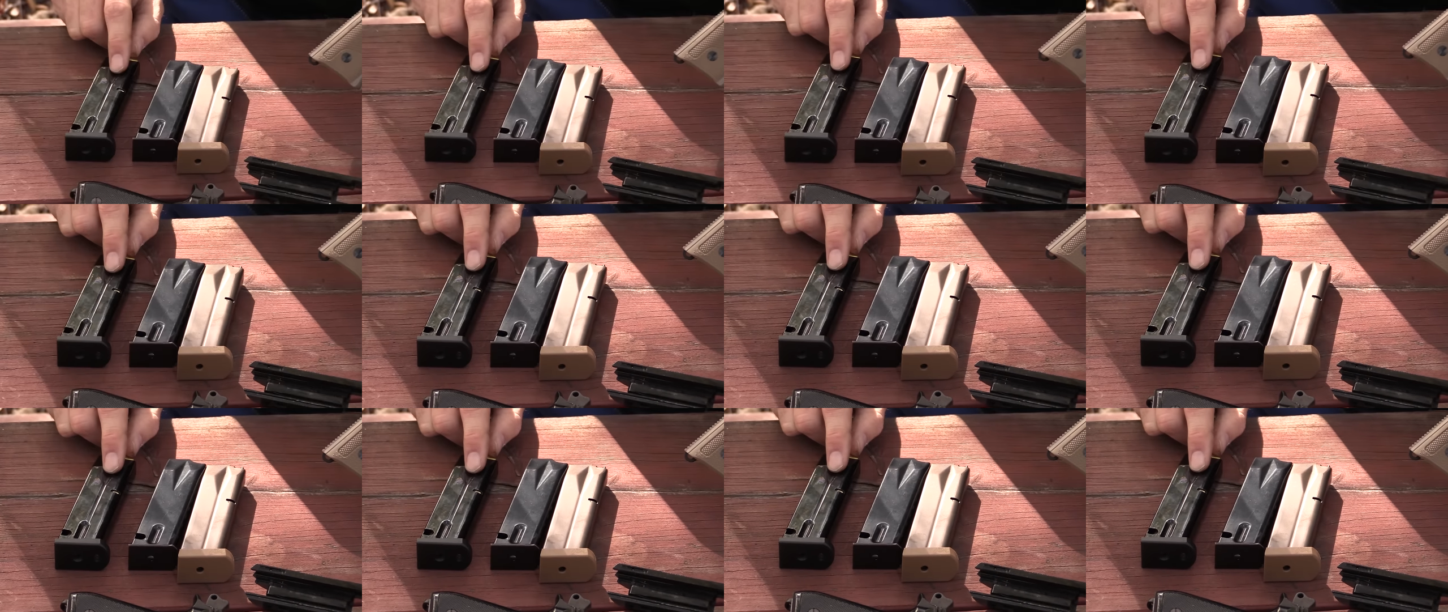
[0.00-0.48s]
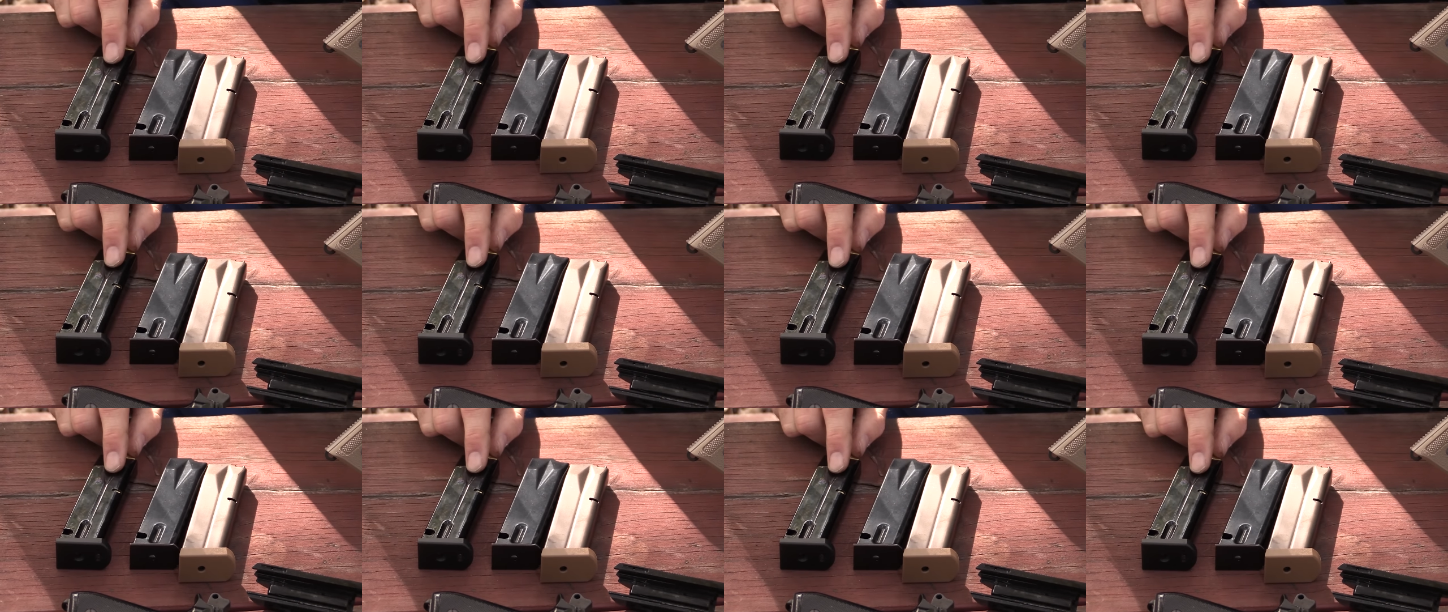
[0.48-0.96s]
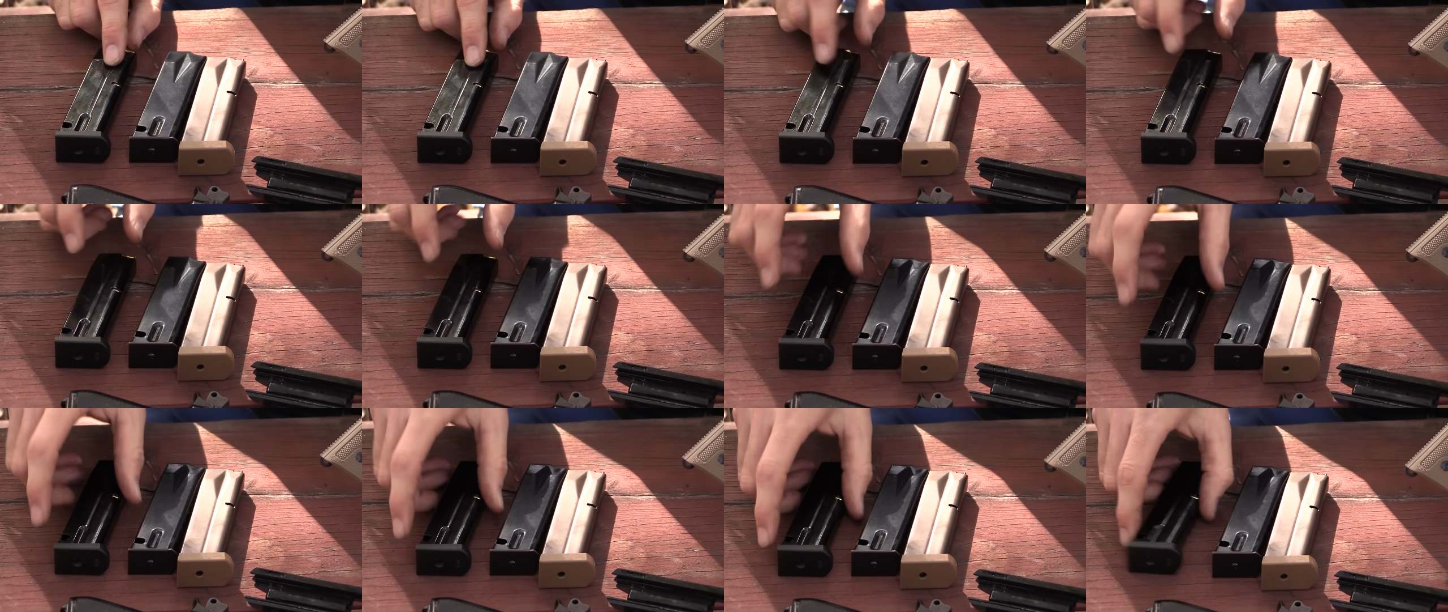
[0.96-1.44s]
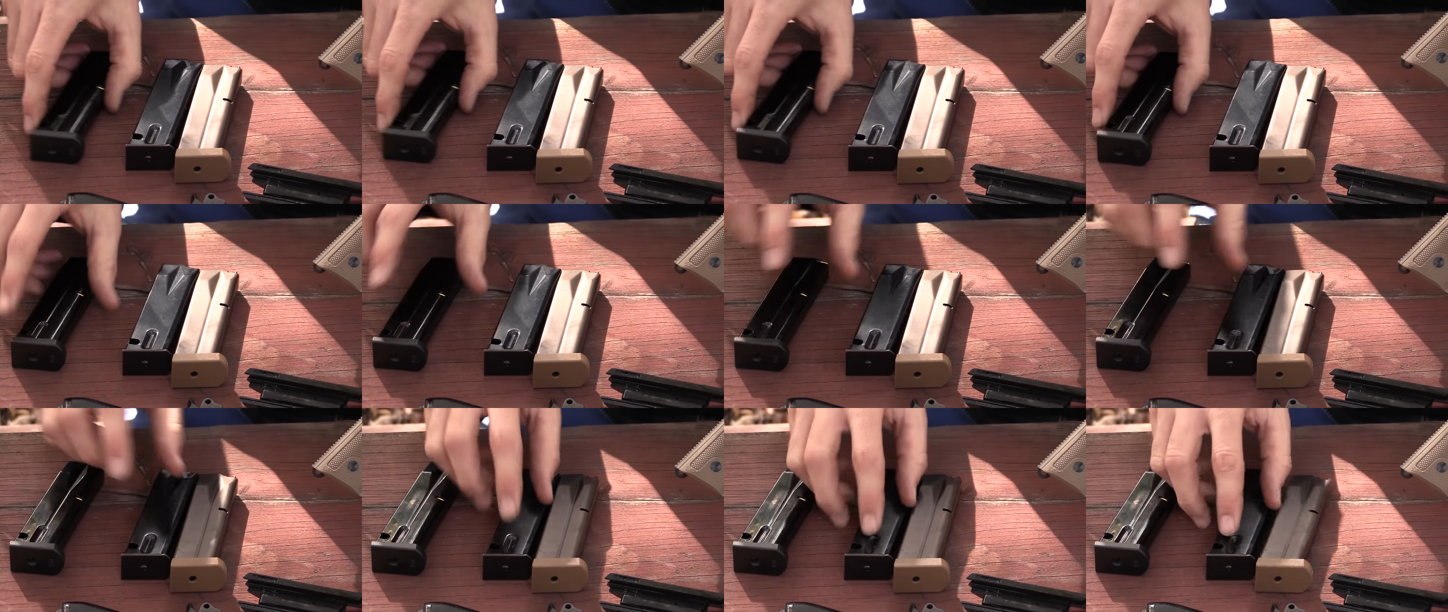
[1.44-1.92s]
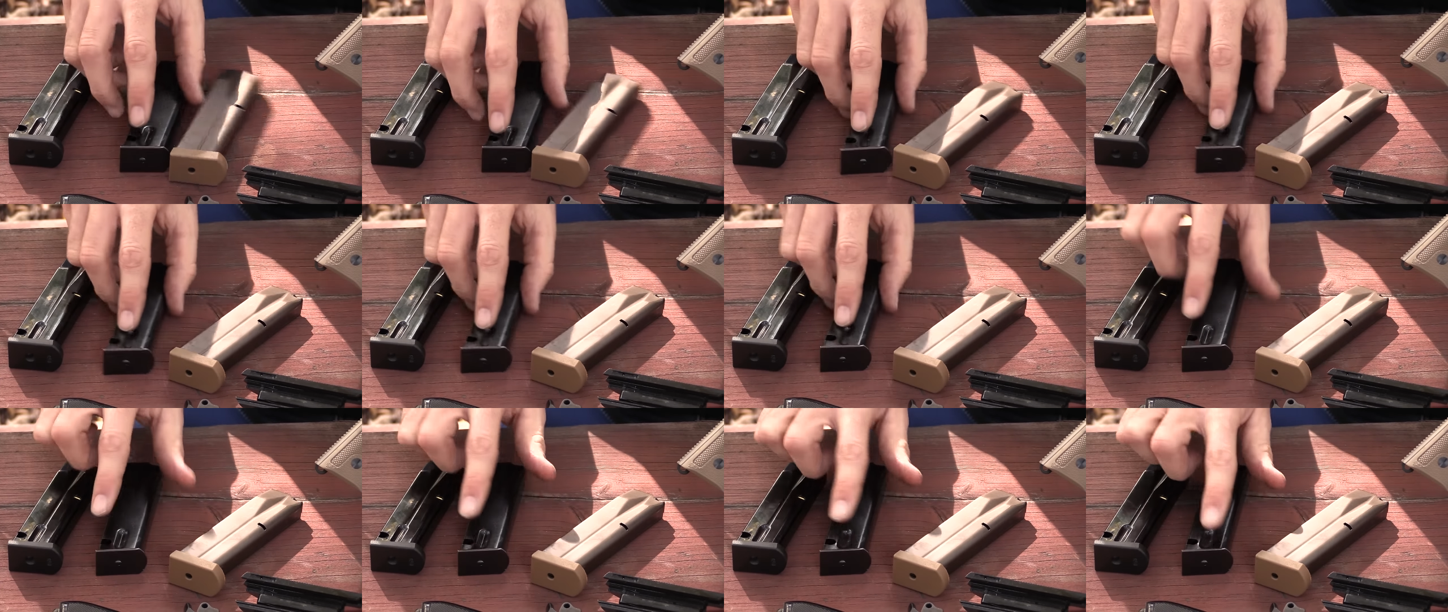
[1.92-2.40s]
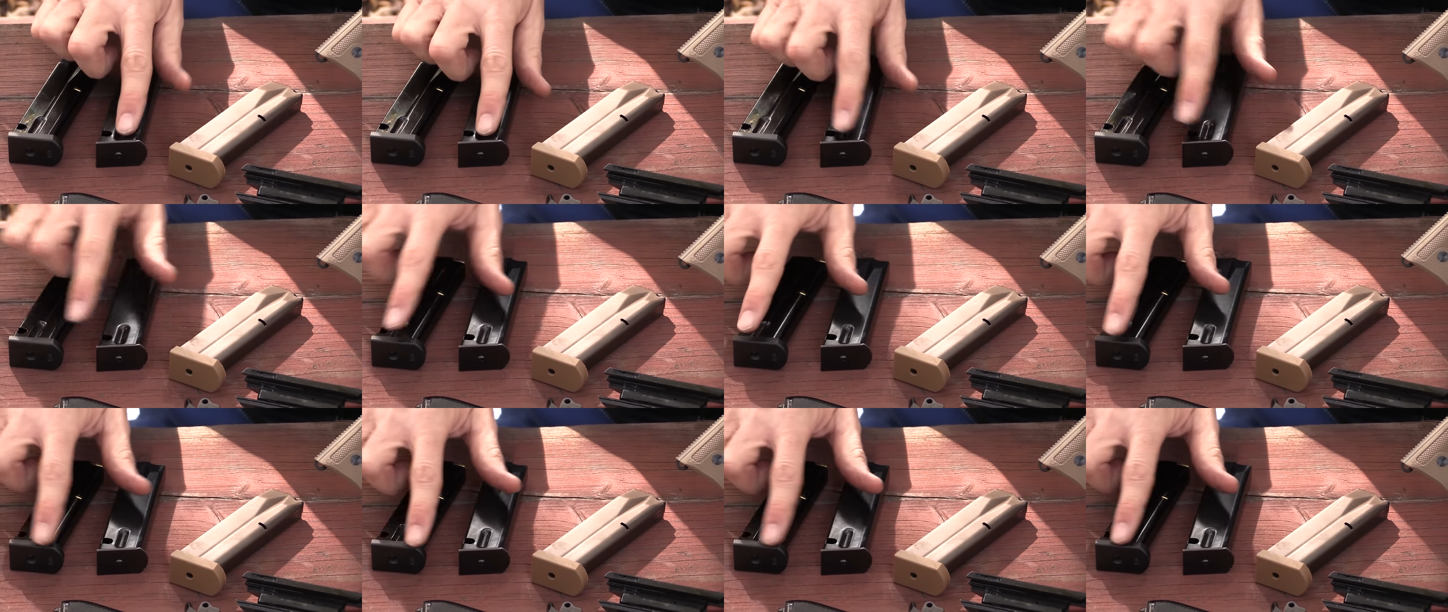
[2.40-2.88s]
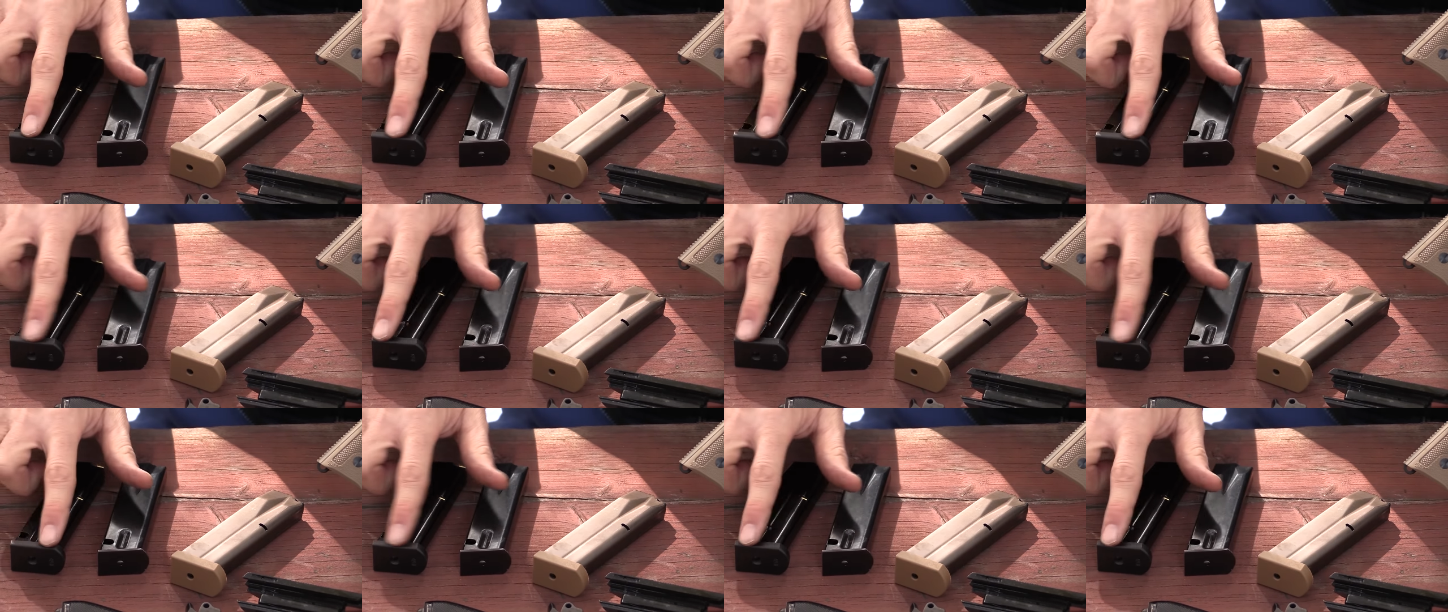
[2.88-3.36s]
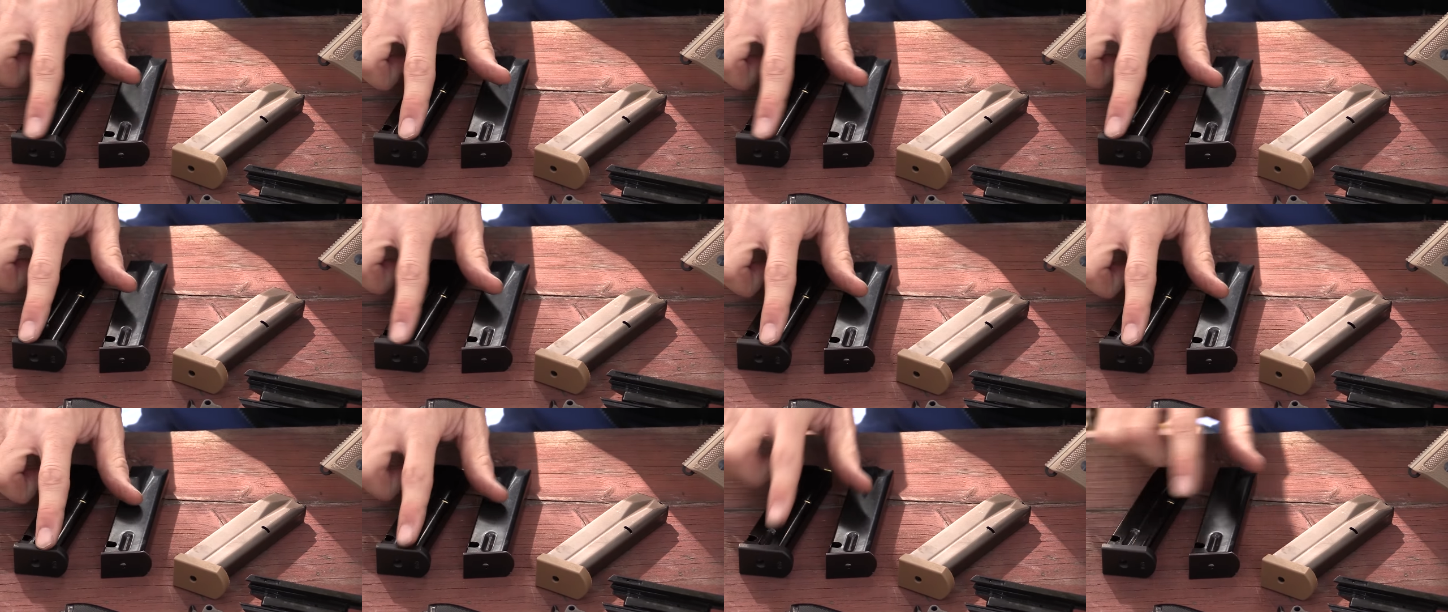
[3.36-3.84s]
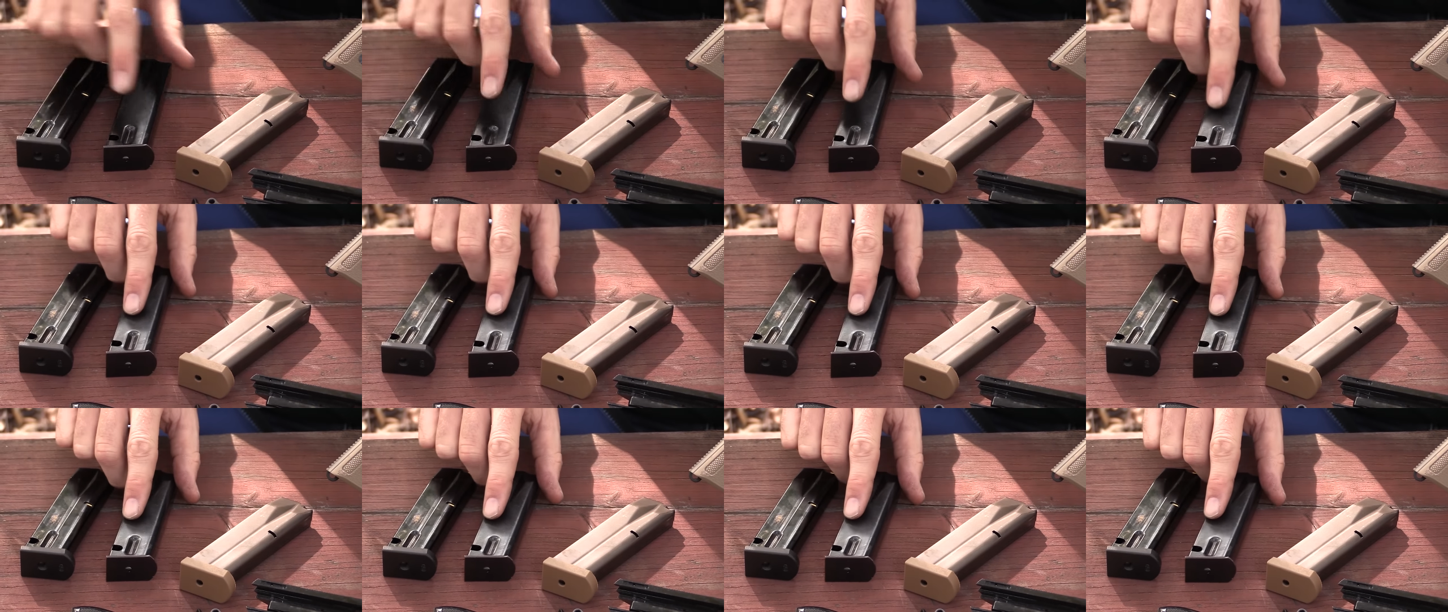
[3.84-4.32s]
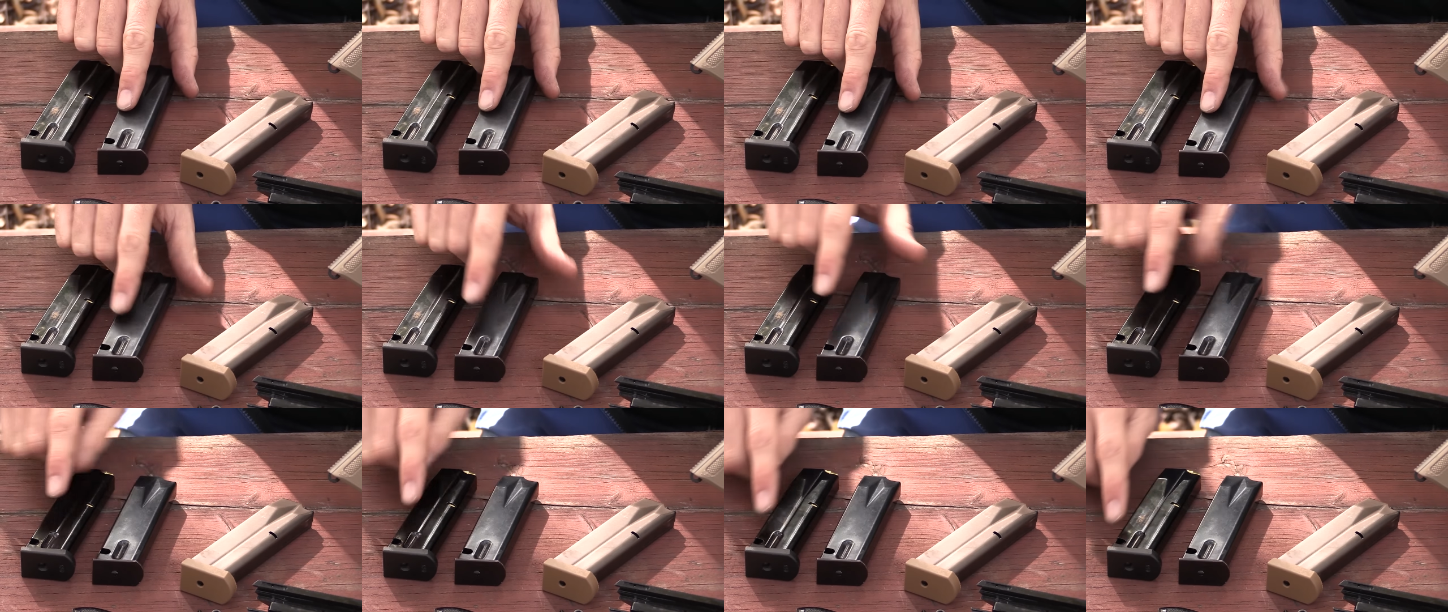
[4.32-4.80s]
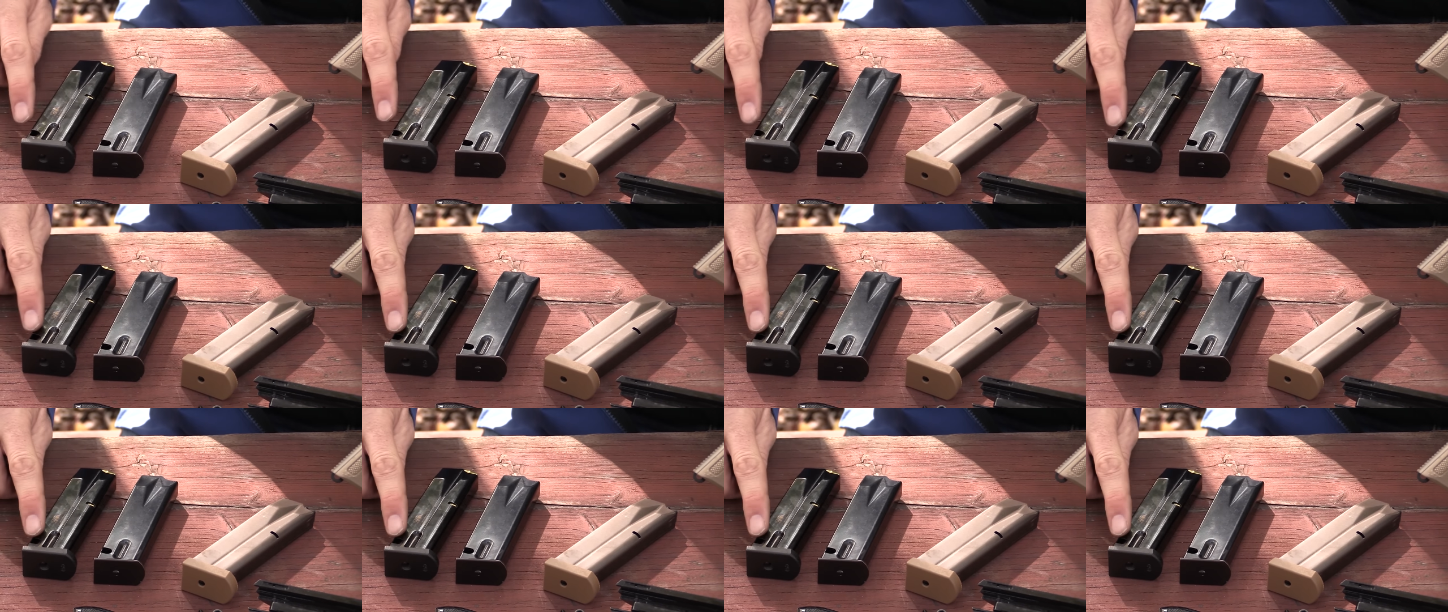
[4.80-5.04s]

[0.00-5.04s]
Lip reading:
Nobody's mouth can be seen.